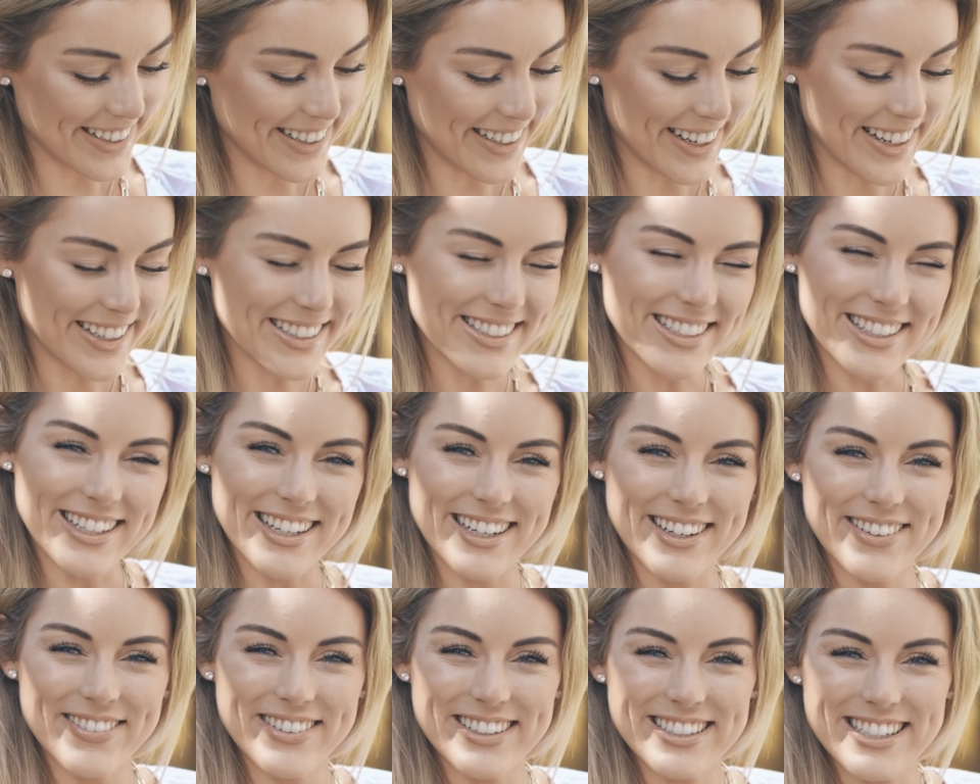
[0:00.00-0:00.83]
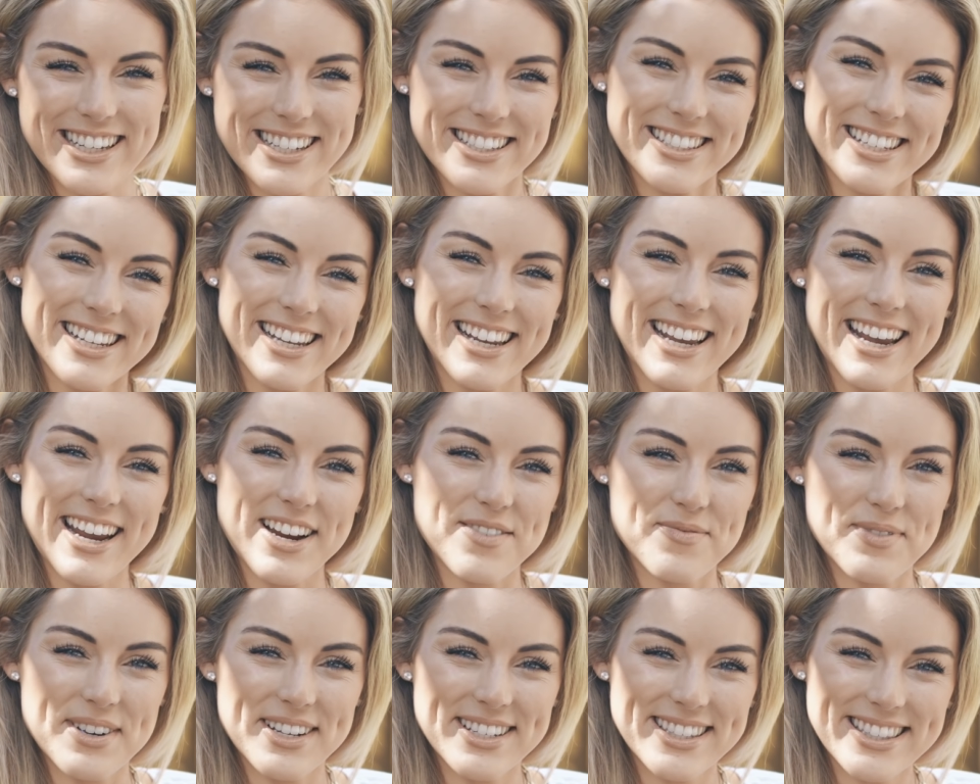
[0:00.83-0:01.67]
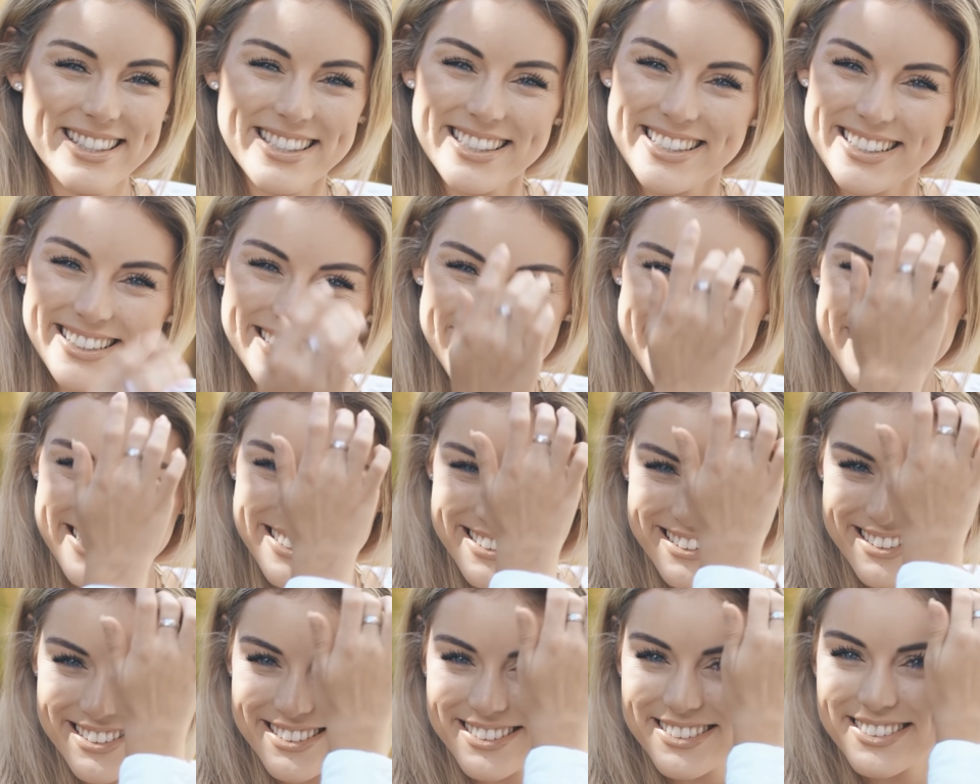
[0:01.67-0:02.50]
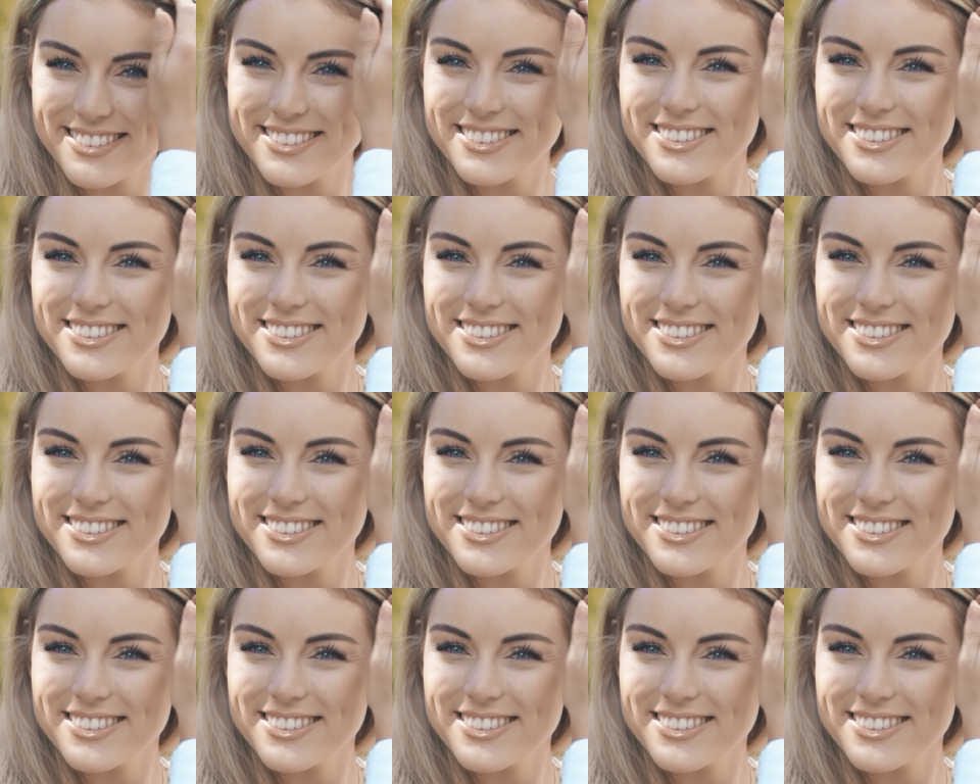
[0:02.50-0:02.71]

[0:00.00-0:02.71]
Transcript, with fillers: because this is 4K on the R5